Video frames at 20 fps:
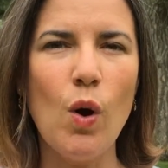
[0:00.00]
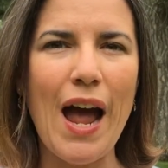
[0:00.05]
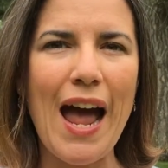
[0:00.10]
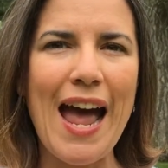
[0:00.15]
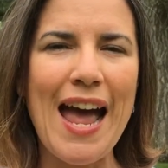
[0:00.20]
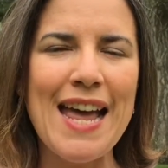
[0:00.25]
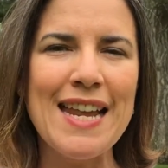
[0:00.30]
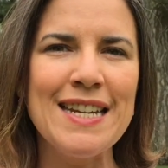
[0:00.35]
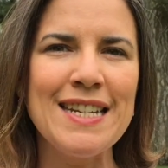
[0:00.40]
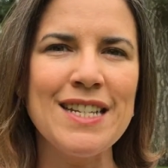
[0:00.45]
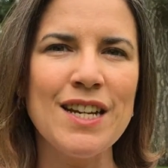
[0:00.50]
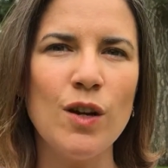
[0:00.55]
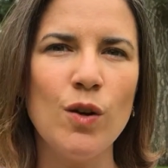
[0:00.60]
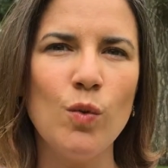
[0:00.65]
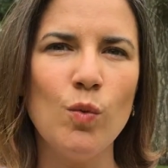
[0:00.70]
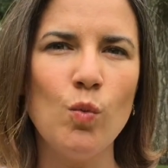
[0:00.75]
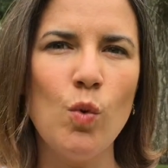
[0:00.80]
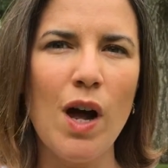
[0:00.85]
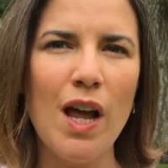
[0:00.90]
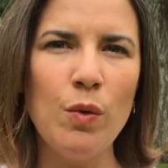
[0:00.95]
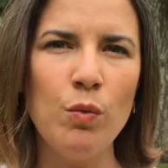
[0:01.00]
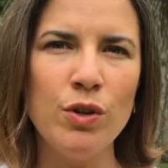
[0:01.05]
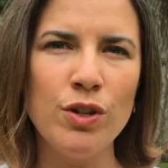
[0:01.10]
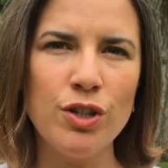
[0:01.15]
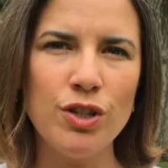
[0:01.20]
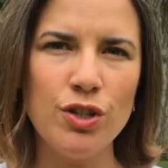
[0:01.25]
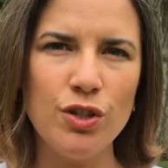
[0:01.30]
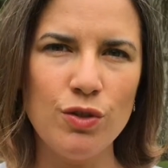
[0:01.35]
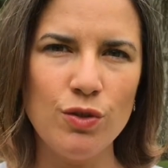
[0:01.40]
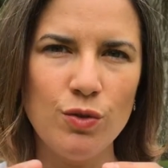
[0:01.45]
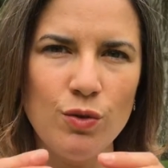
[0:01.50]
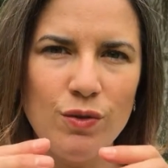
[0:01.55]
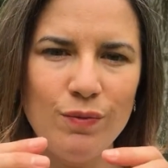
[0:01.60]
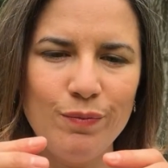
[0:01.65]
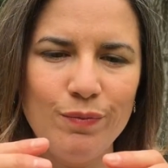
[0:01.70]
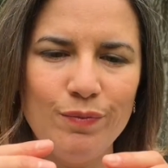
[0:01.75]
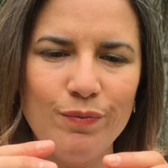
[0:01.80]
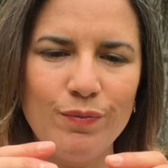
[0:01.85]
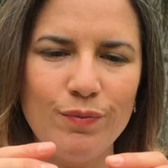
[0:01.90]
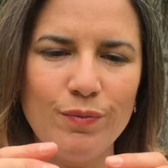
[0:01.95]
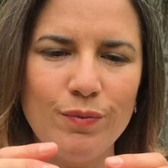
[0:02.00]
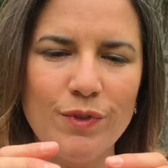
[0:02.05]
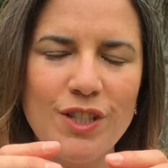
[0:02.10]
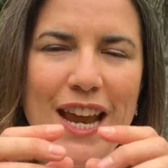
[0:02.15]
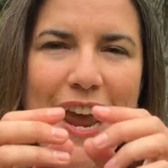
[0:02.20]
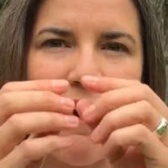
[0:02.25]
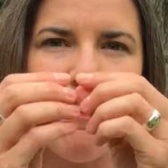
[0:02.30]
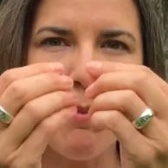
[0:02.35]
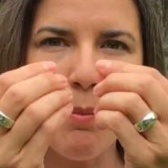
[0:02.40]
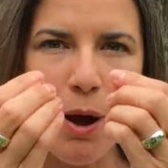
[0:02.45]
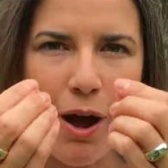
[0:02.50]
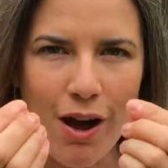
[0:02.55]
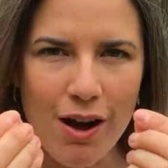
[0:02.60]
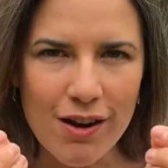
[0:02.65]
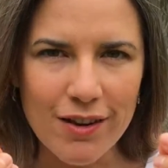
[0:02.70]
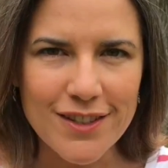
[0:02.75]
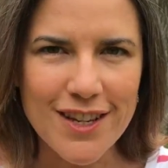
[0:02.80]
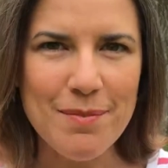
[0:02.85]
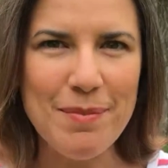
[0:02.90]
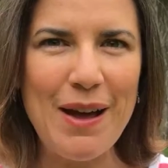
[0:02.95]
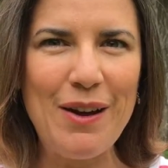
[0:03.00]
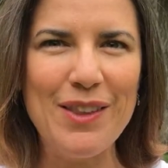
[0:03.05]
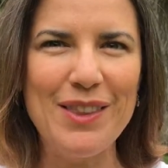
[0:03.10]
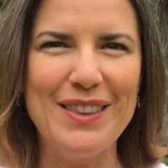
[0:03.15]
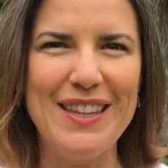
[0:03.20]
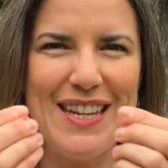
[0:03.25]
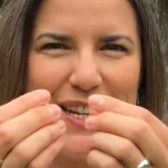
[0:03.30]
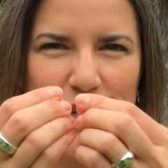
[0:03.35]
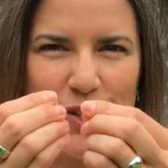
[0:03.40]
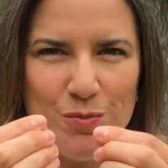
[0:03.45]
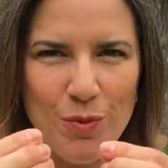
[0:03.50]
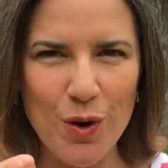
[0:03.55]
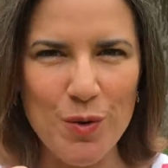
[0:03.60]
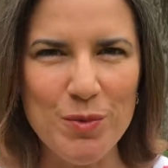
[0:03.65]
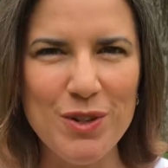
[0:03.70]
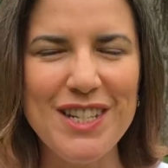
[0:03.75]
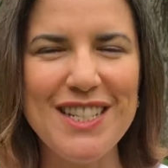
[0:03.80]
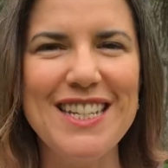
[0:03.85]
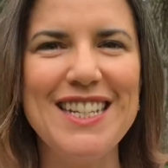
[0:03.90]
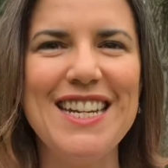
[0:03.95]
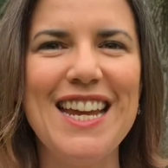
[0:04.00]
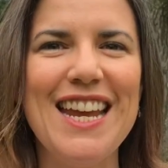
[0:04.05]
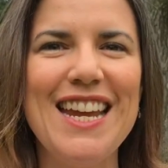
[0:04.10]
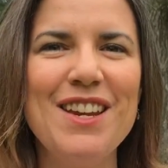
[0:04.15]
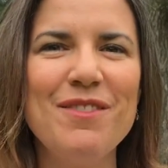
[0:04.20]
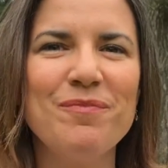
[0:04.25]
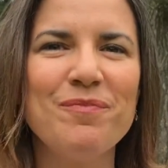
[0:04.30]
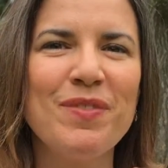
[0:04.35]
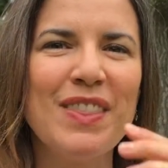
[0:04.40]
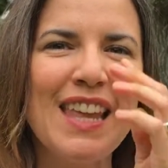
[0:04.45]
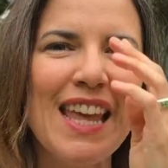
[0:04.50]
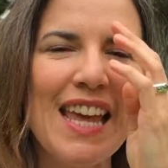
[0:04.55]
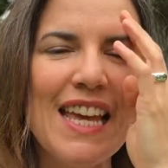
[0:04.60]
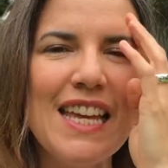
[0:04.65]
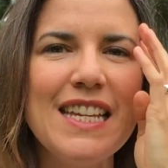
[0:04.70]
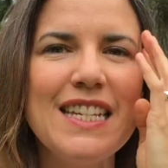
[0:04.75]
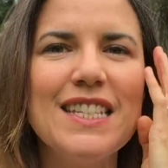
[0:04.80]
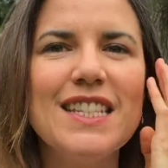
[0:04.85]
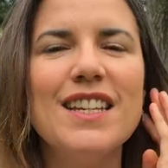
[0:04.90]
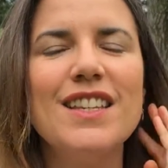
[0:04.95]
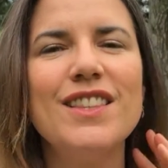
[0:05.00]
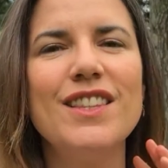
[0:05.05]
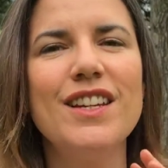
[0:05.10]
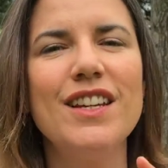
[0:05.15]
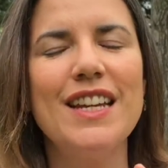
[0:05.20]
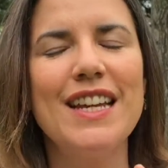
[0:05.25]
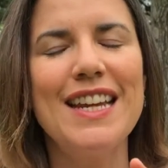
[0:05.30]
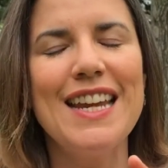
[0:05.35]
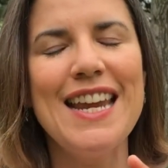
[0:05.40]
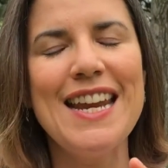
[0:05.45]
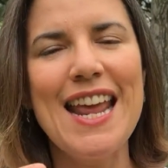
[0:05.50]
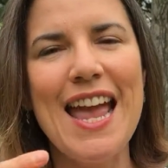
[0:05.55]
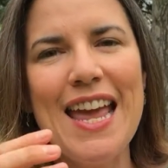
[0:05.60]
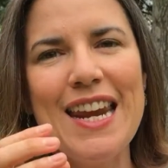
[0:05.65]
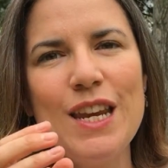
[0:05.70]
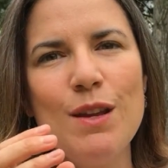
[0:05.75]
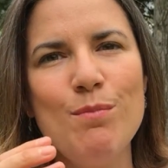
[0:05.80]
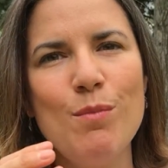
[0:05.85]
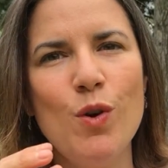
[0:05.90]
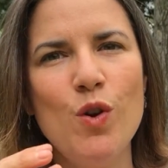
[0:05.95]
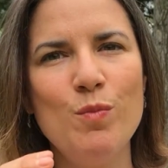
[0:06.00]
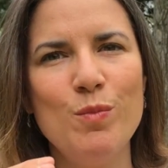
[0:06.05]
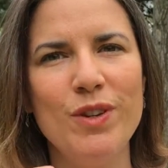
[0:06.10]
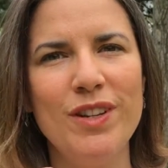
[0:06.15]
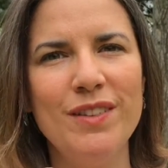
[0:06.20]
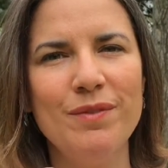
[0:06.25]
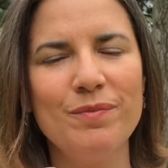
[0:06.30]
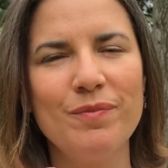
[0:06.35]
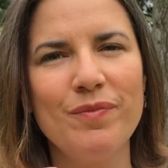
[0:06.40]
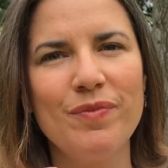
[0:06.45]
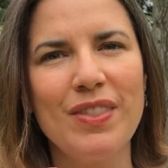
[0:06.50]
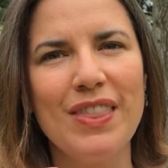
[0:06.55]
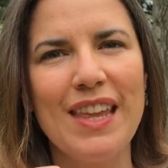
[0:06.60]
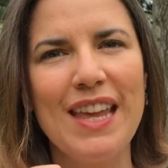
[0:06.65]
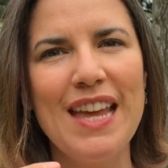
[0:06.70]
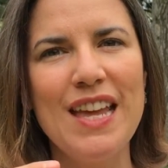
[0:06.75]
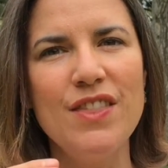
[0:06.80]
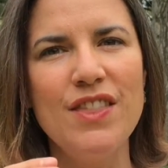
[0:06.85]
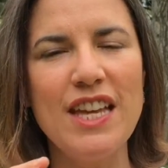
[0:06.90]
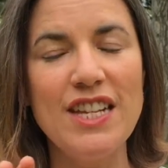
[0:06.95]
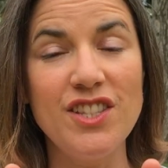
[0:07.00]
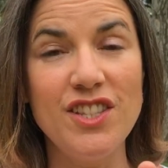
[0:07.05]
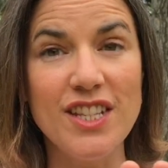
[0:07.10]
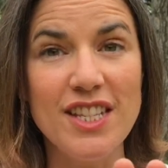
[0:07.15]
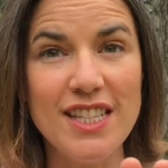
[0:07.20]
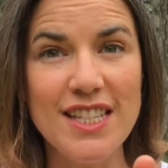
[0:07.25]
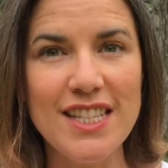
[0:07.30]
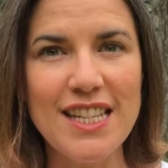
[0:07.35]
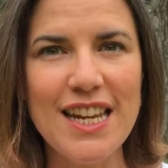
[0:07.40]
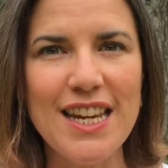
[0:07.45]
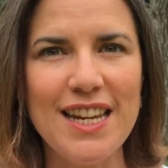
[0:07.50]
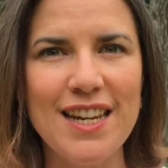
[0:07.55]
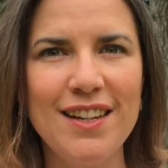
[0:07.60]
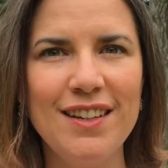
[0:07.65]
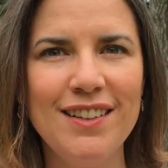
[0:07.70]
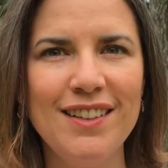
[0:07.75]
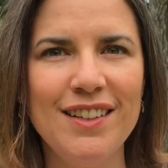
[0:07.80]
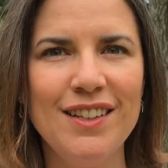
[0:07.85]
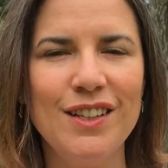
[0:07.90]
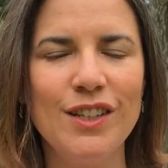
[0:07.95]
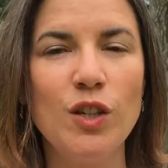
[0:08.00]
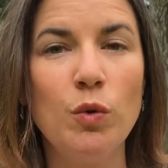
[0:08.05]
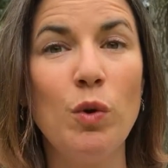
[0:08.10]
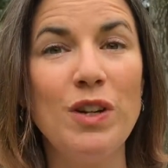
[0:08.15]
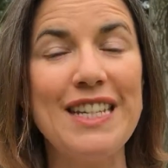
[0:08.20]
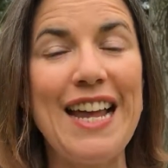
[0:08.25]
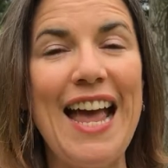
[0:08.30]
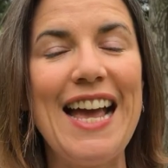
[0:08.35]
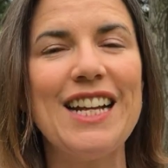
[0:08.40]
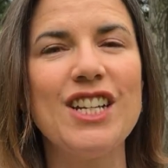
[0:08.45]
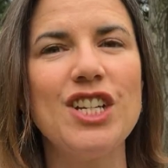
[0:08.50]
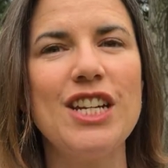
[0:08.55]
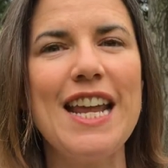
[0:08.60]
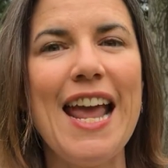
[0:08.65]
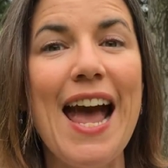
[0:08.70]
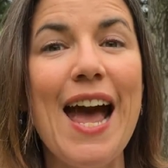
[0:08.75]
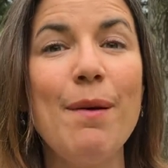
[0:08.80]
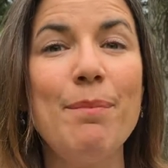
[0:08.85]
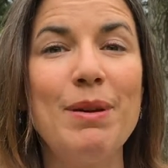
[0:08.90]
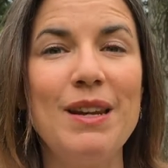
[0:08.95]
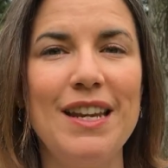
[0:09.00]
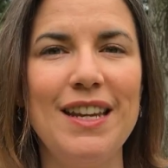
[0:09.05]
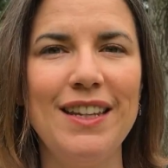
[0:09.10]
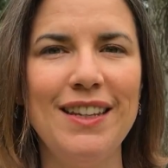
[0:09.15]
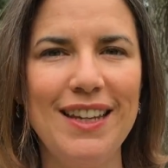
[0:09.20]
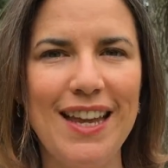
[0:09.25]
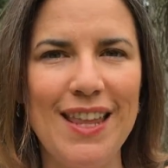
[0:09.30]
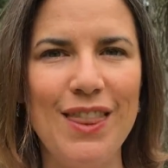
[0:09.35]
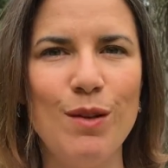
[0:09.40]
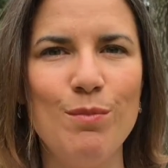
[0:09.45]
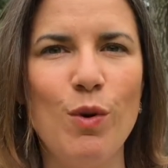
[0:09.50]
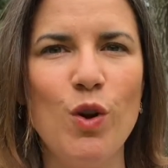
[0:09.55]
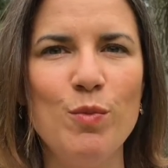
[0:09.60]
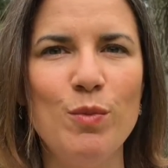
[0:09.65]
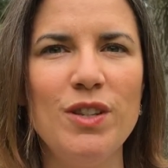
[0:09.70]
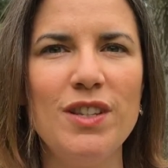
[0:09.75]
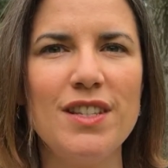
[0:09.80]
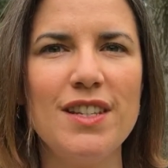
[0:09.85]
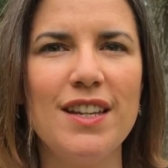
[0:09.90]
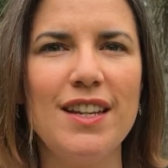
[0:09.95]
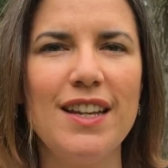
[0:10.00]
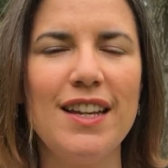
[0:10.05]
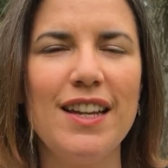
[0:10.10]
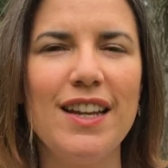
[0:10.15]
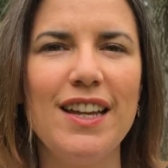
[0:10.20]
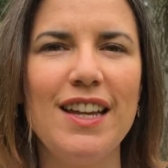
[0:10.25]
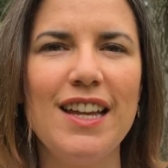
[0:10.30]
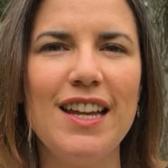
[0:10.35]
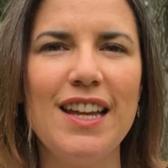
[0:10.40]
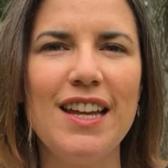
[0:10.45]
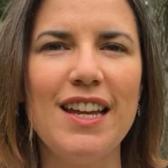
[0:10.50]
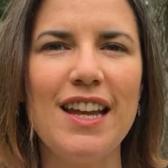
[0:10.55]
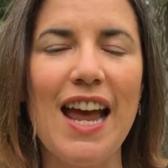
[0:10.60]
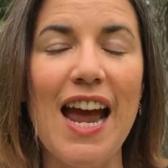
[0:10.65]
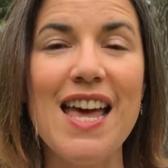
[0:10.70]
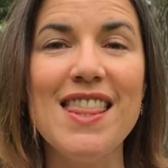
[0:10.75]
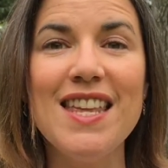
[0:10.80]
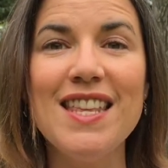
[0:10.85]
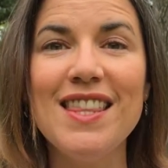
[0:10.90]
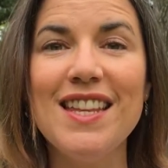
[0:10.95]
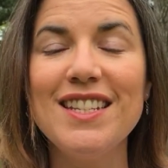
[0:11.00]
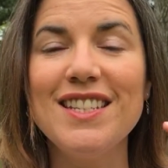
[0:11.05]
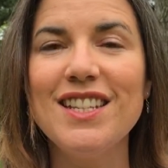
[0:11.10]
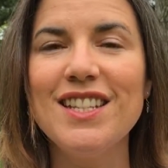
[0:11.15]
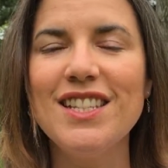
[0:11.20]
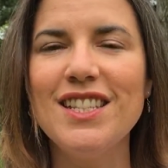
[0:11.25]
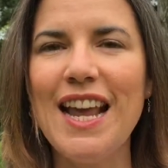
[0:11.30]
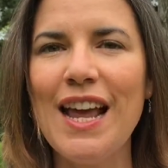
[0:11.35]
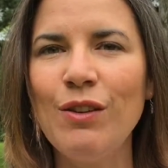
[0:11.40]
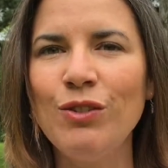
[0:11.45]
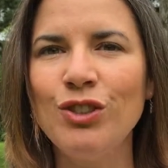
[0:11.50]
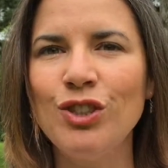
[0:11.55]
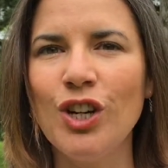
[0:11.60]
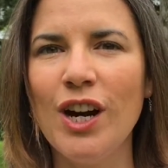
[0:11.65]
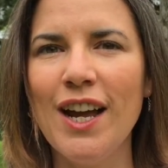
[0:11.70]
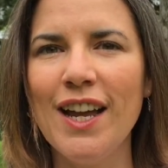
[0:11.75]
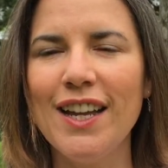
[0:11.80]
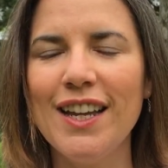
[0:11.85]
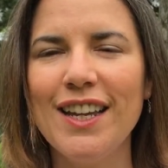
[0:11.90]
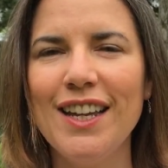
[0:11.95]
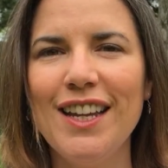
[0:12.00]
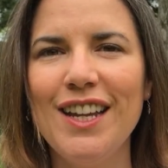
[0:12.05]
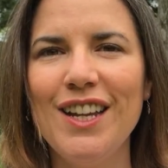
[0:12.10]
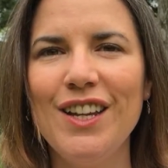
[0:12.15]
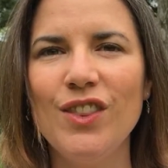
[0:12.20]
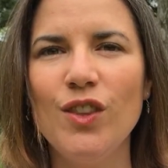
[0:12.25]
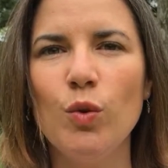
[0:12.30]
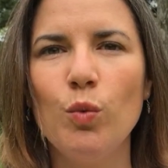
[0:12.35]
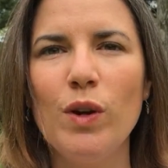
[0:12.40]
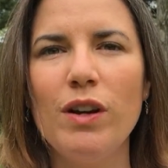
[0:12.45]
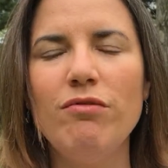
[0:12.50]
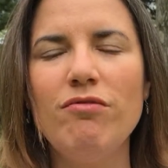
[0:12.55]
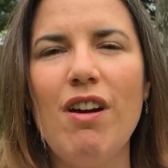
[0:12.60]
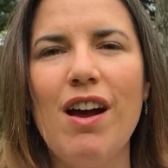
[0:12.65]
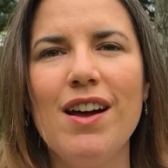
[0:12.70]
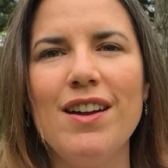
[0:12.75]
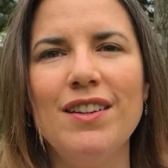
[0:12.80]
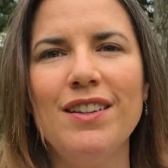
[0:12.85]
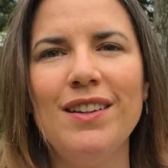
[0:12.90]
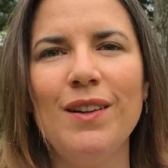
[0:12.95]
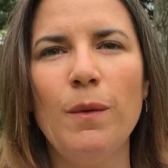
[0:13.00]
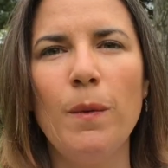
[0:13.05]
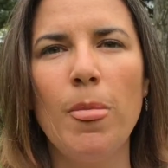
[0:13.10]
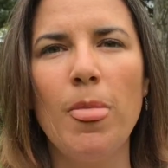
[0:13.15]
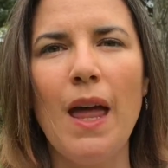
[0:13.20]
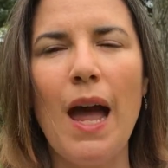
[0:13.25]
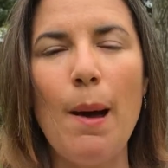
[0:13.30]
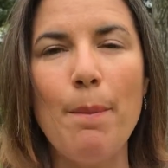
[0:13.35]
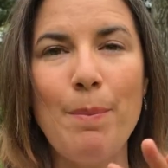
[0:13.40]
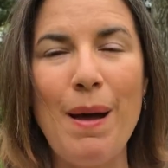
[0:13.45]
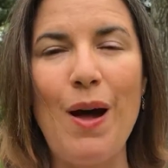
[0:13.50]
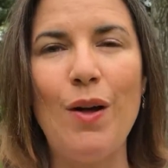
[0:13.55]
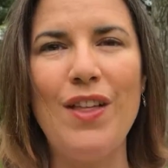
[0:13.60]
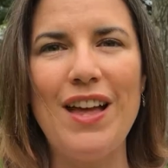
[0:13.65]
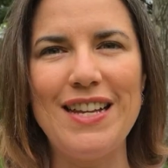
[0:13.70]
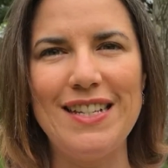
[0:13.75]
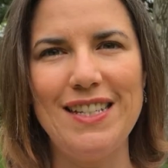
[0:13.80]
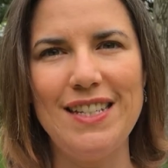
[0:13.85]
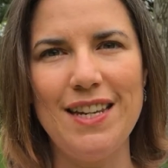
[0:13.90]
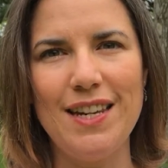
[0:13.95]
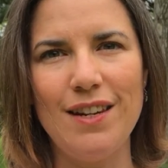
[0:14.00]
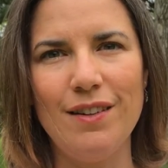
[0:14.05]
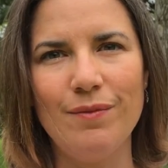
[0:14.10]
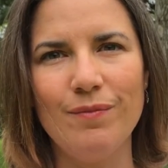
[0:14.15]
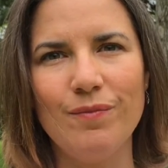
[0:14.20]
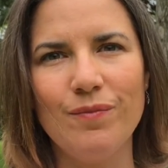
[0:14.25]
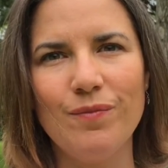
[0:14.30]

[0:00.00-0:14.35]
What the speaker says: And what I want to tear apart about each moment today is that in any moment, there's the scene, so what's actually happening in the moment, and then there's the soundtrack that we run about that scene.